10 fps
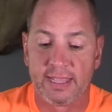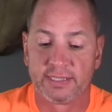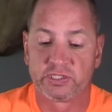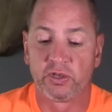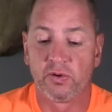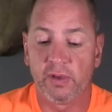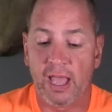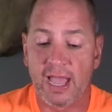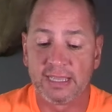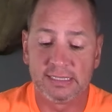So
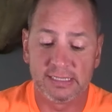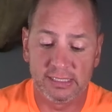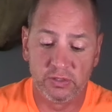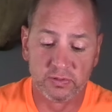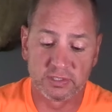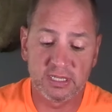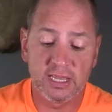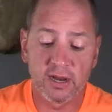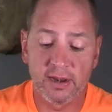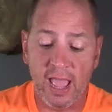you see
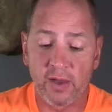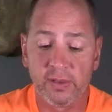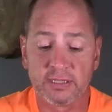here now,